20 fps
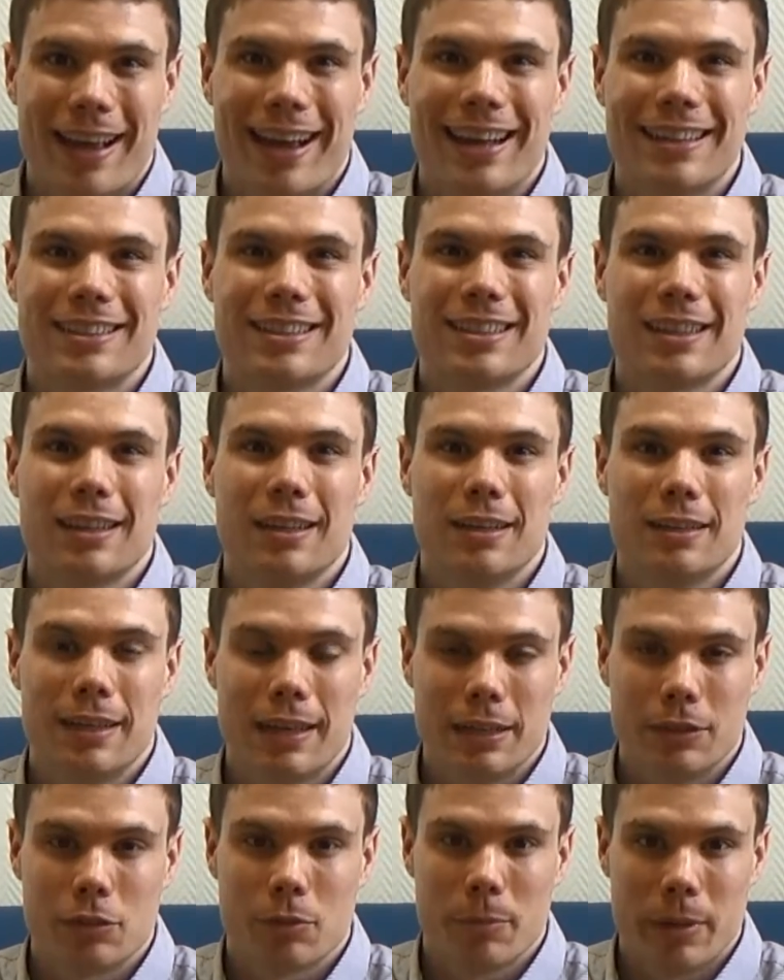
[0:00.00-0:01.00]
at an
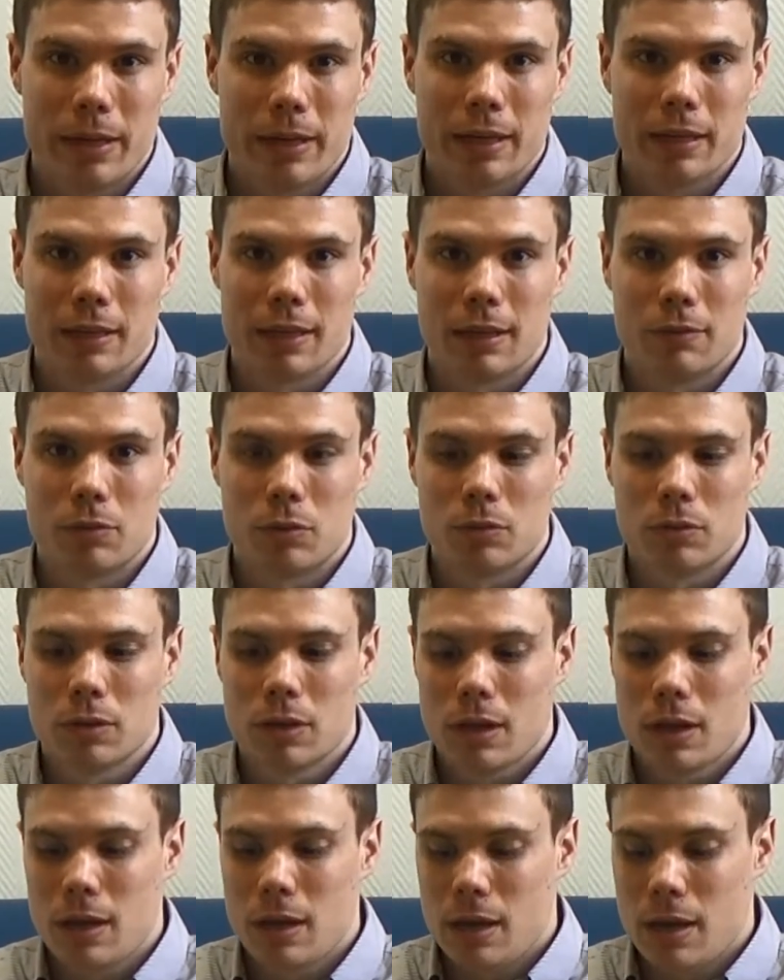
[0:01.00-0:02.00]
intermediate level,
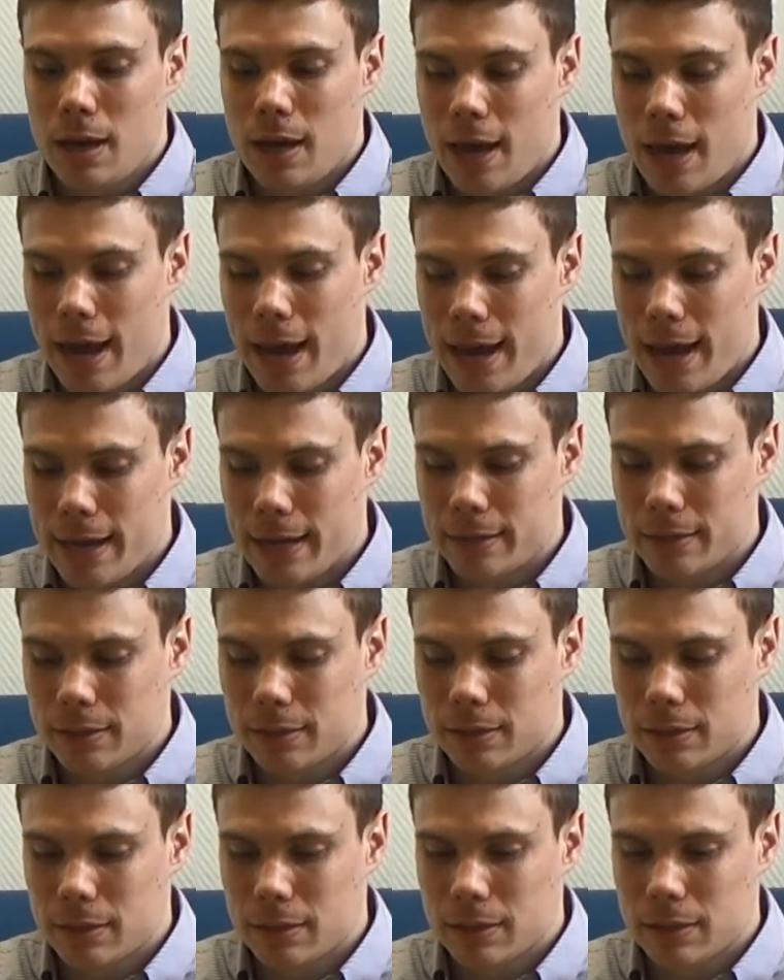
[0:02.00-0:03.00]

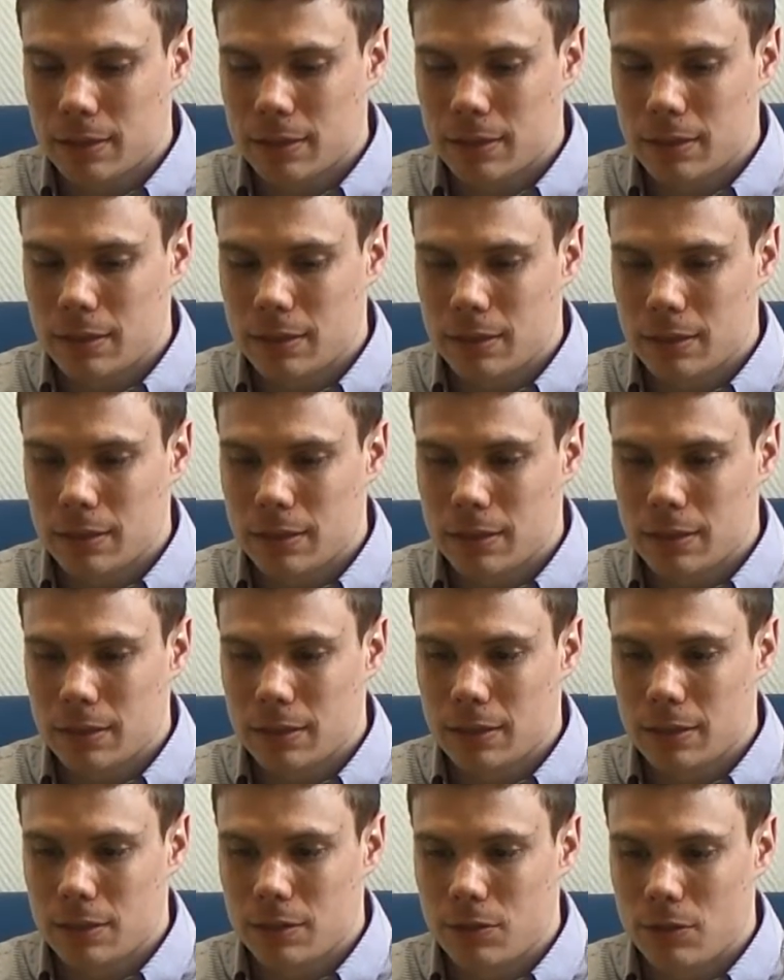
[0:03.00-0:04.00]
and
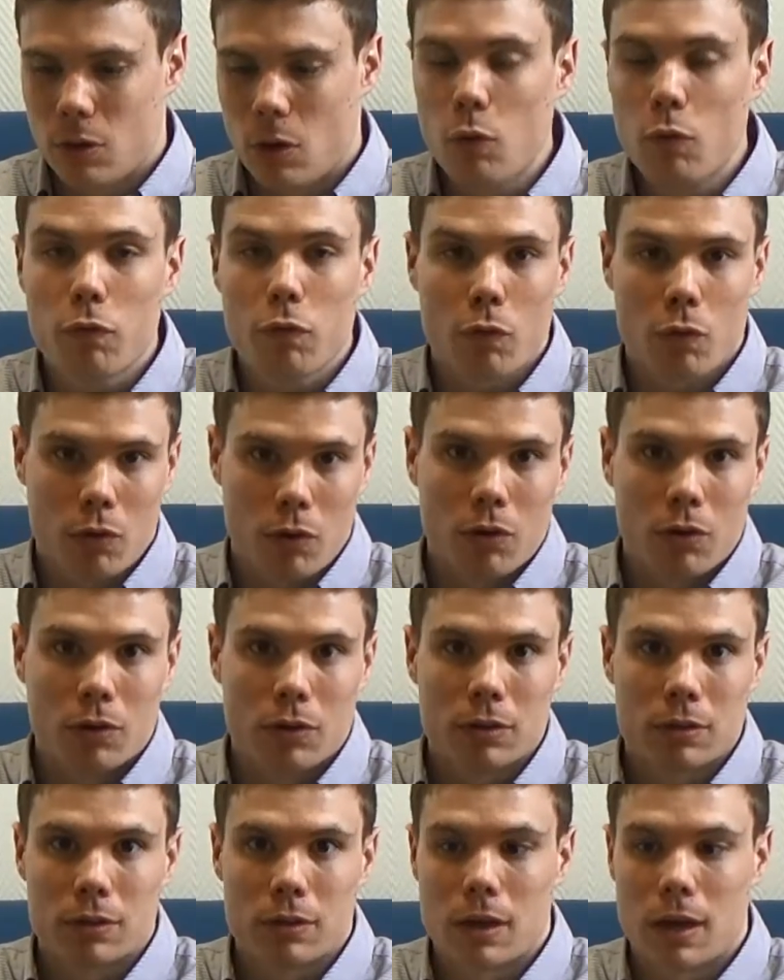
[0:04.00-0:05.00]

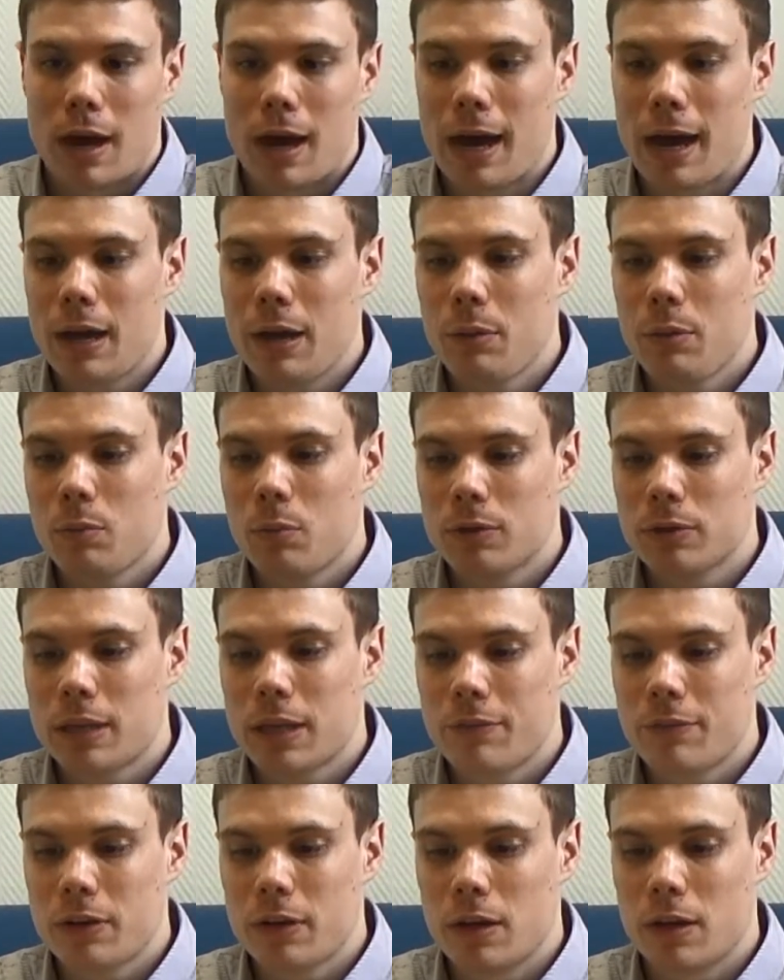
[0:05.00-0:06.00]
overall I would
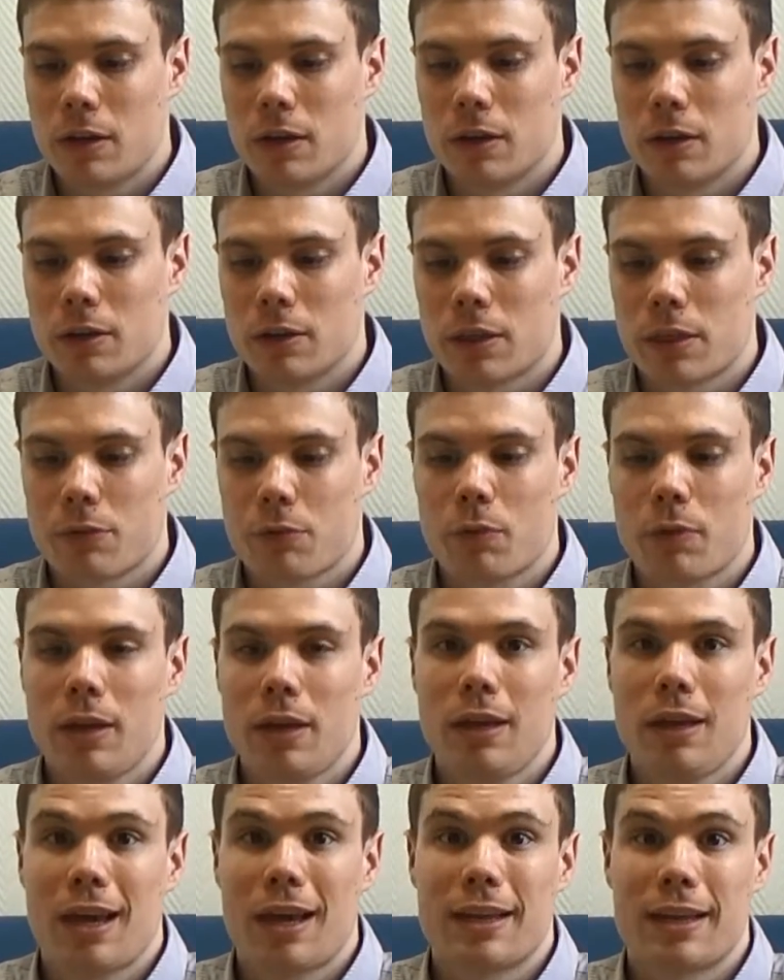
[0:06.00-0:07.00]
give it a
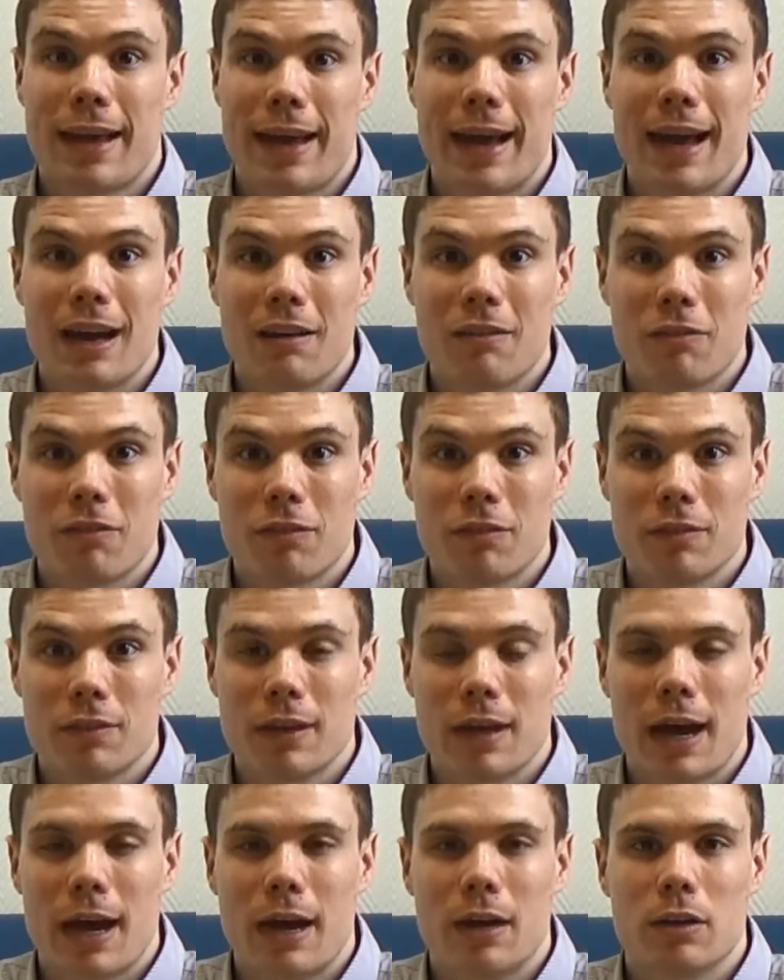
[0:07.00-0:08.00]
3.5
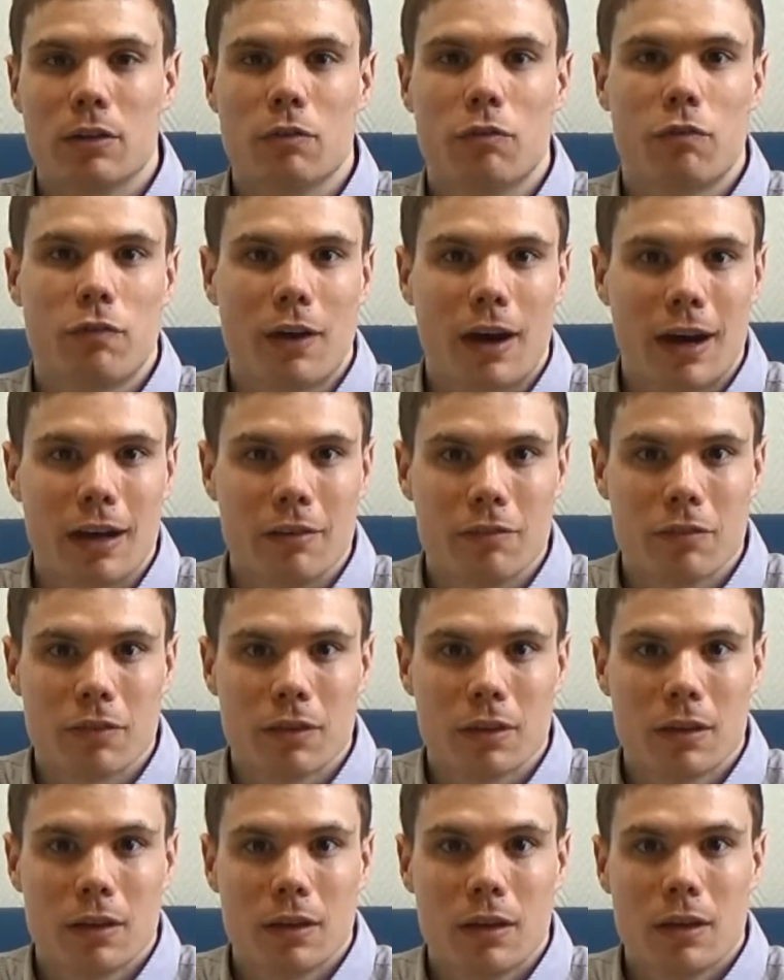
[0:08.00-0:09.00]
out of
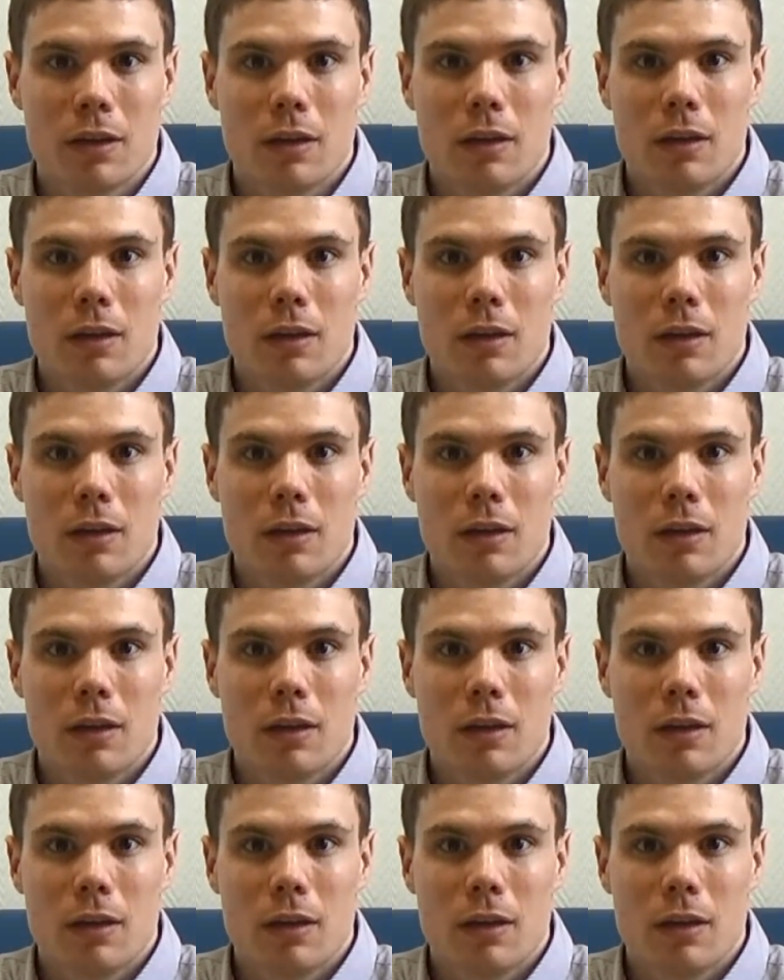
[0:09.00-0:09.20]
5.